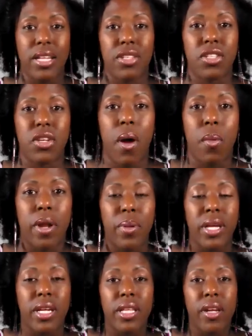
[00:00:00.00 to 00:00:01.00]
And so I want to
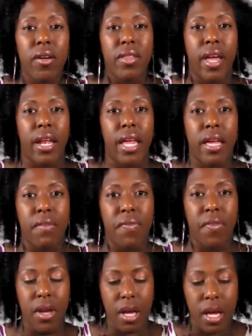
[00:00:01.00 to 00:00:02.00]
be clear that if